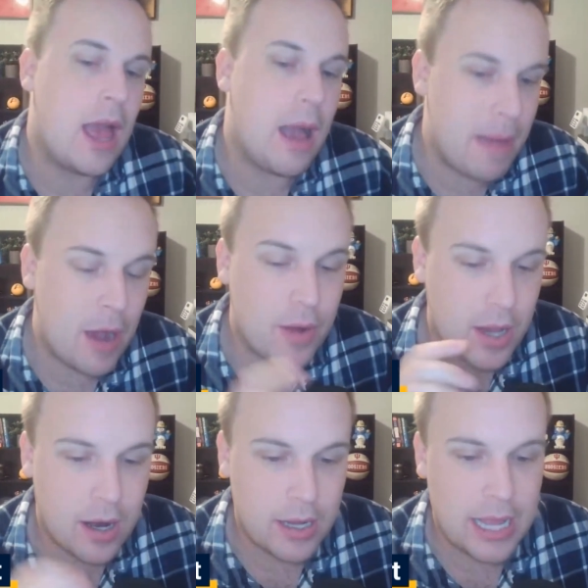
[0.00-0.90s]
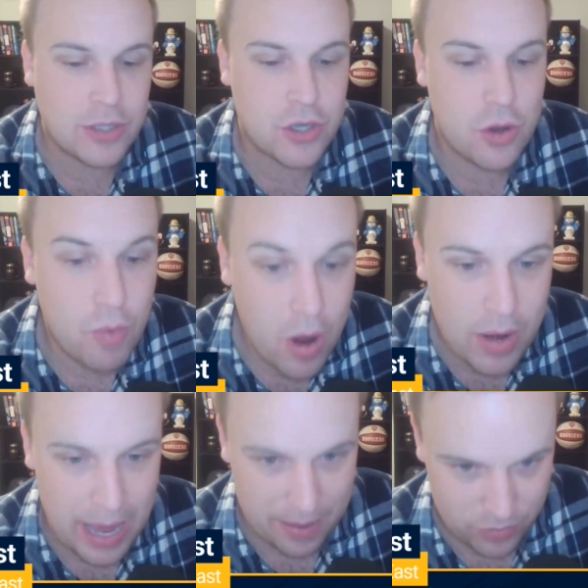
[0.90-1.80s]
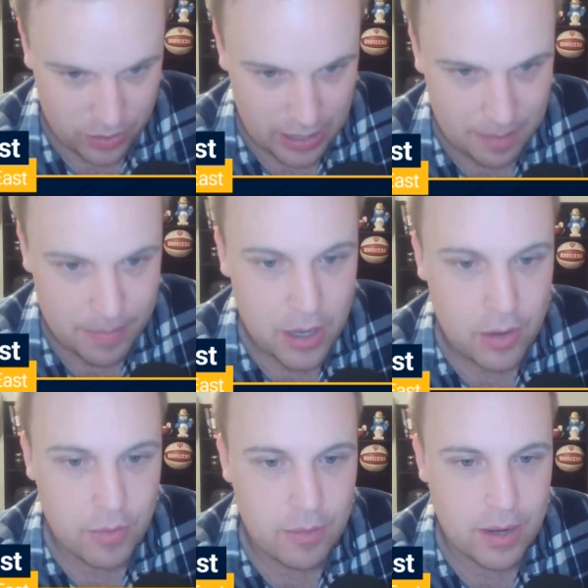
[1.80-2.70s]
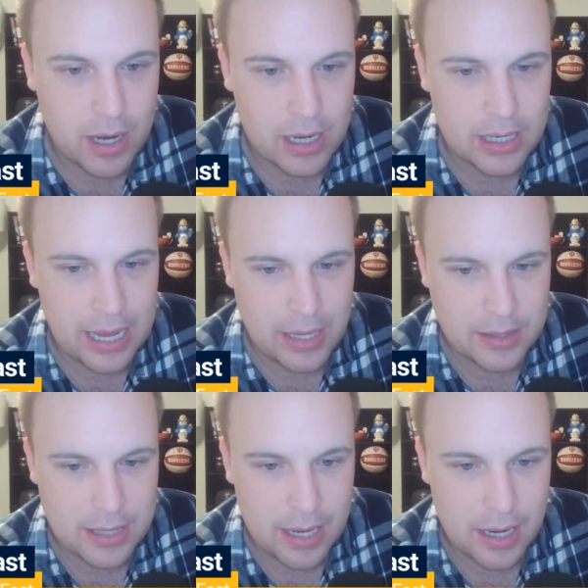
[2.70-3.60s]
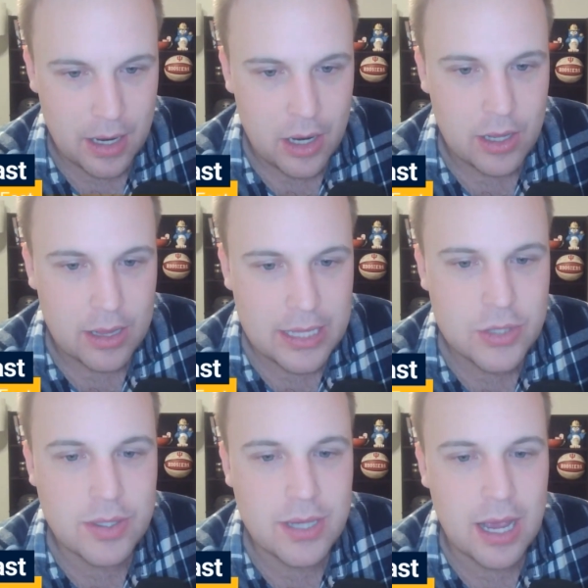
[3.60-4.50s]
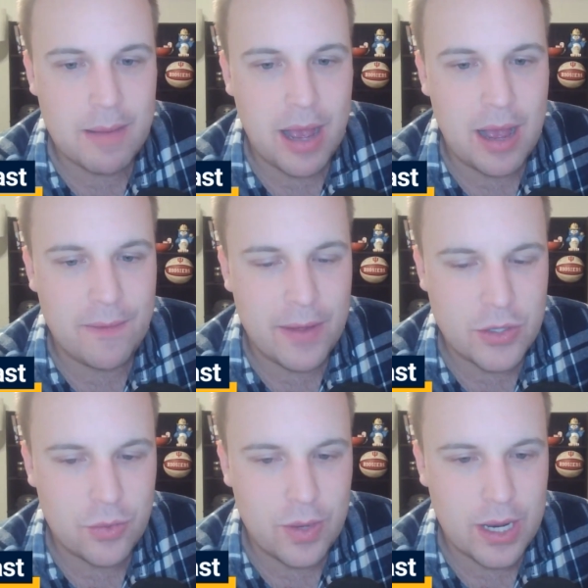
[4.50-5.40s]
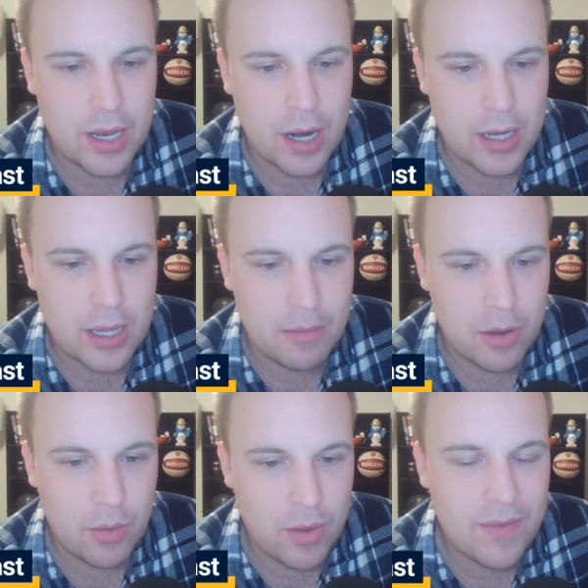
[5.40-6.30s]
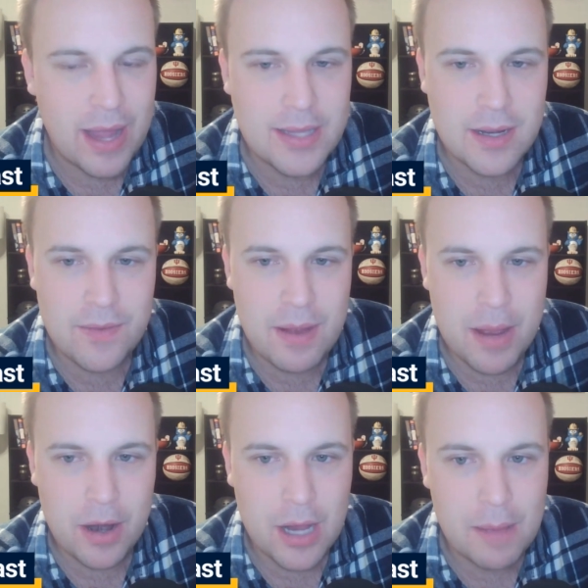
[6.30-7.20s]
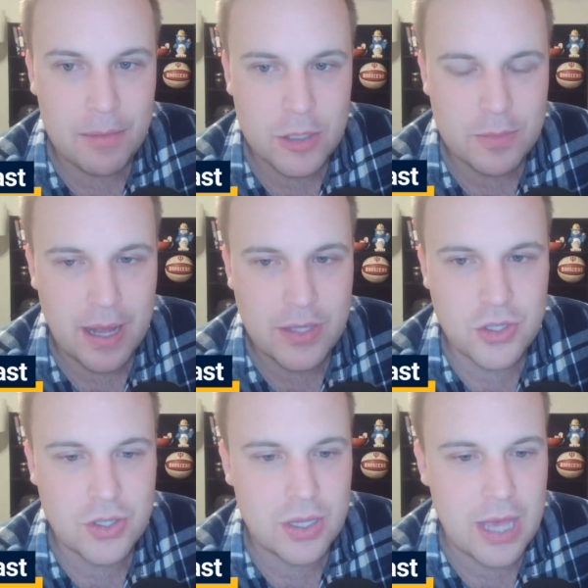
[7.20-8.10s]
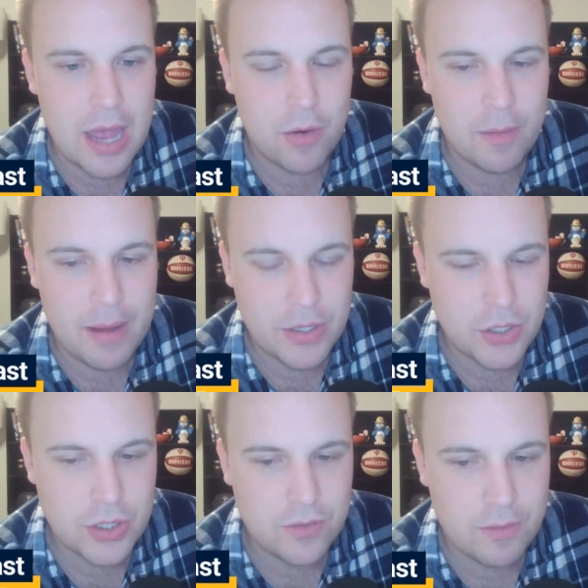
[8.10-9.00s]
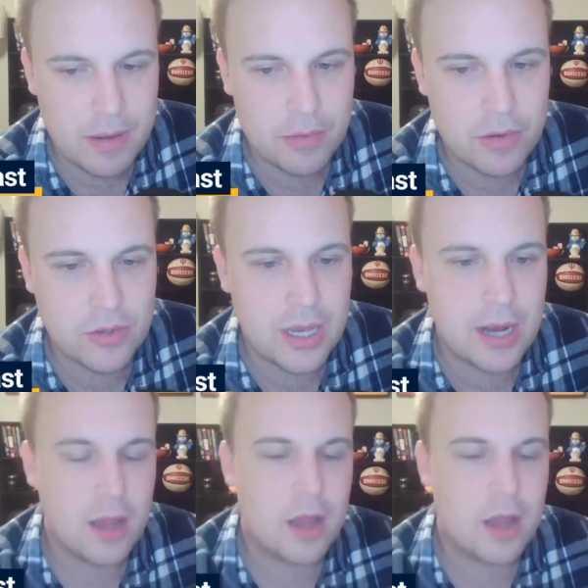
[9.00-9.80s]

about Rick Carlisle's quote after the game, where Rick Carlisle said, "Let's quit talking about offense. We didn't guard them. We've got to defend better." A couple responses to that, or messages from people who said,